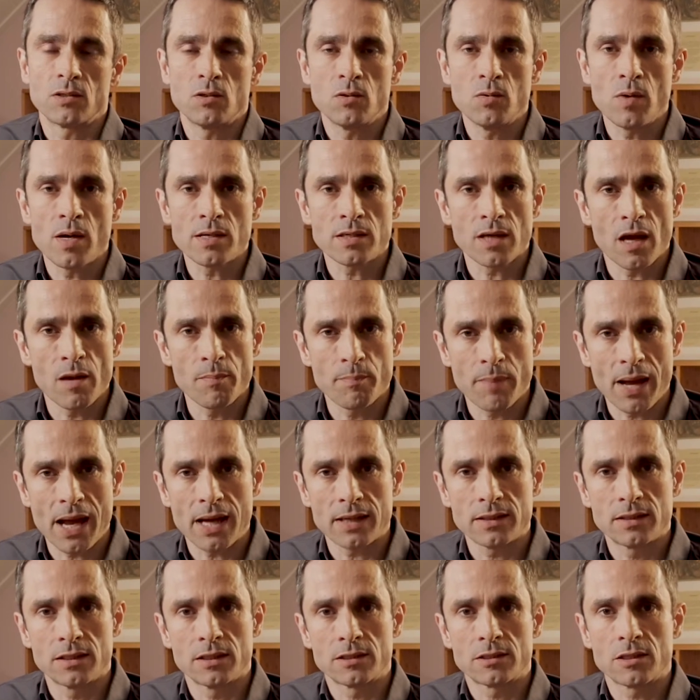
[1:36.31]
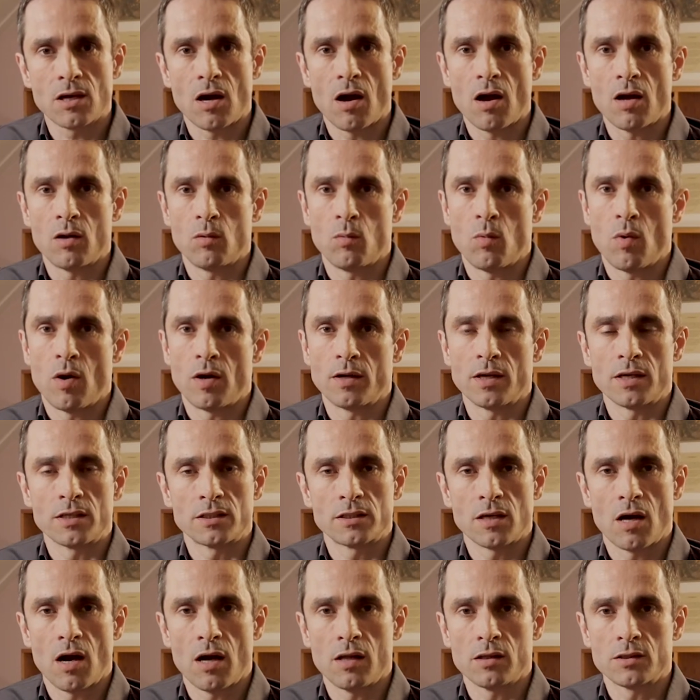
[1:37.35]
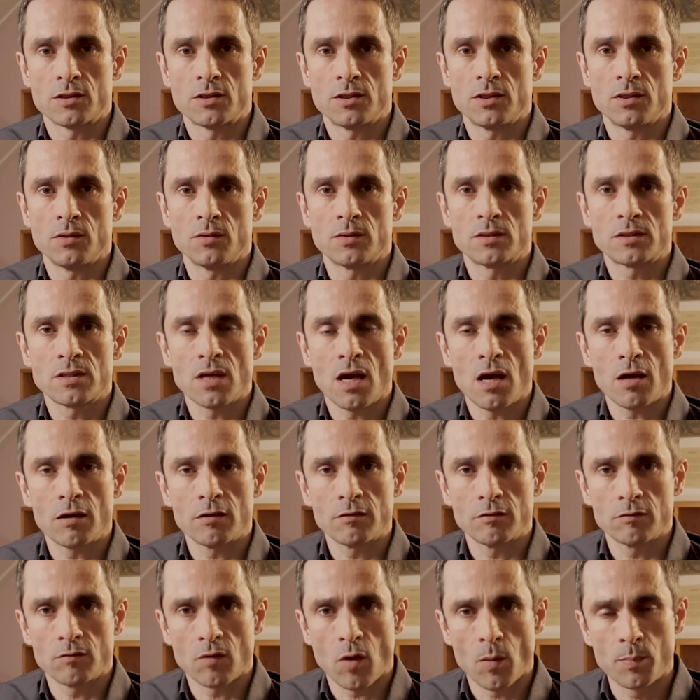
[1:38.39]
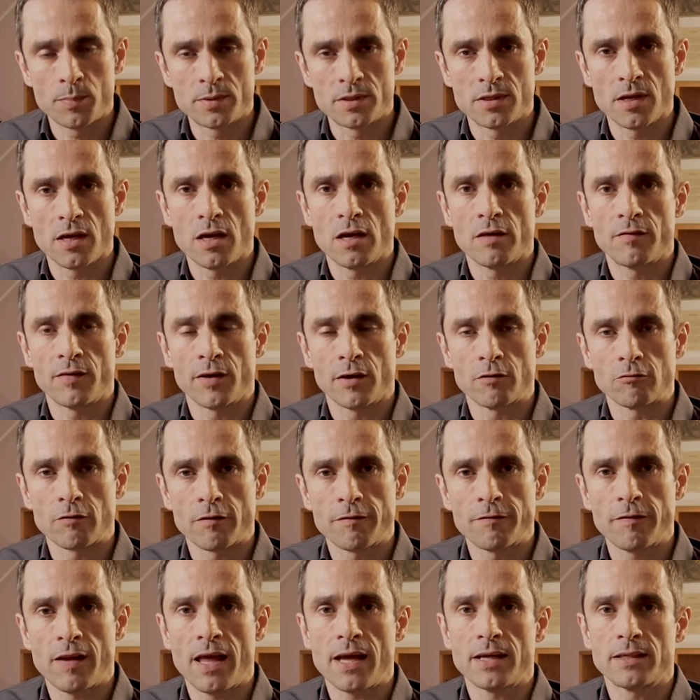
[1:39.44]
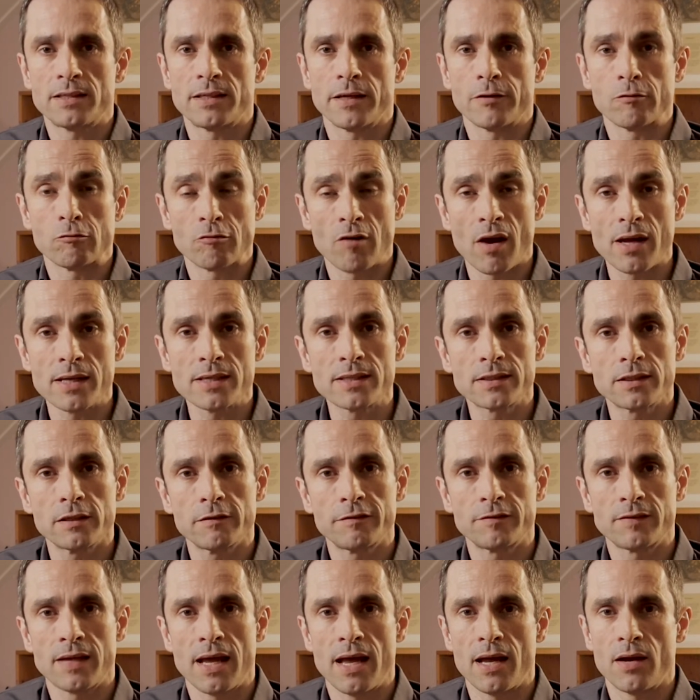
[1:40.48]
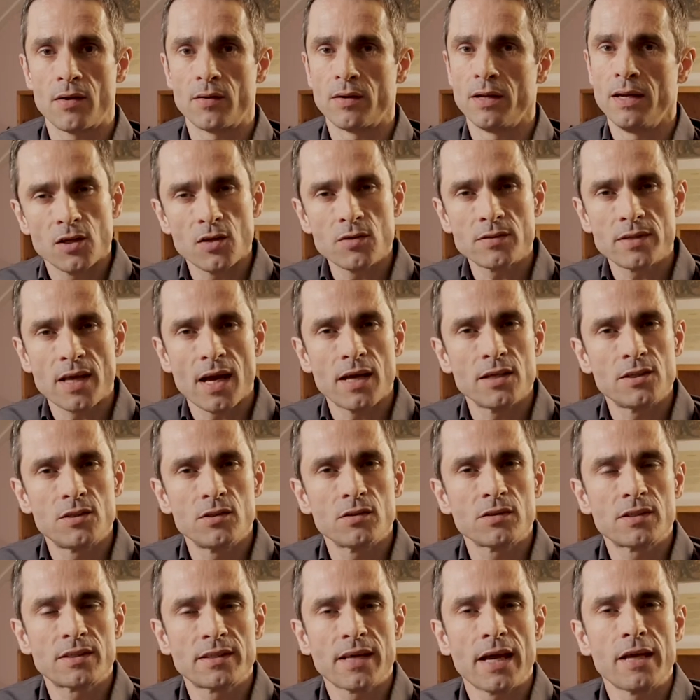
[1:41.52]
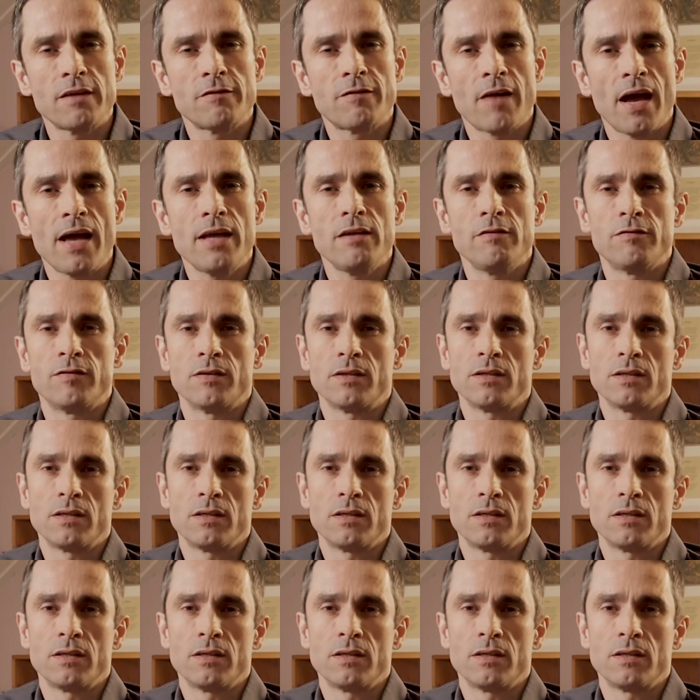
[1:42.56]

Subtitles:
Always go back to Tile 1 and Tile 2. Start observing and reflecting. Write stuff down. Use that as your safe haven,